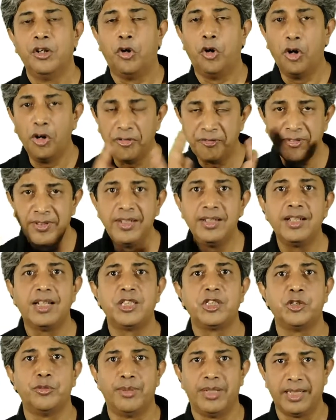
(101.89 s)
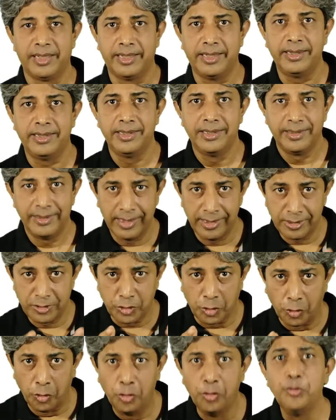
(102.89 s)
of the larger market that is
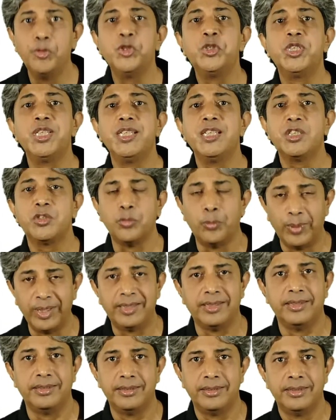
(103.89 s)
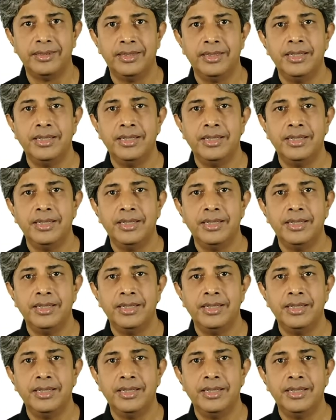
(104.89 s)
homogeneous within,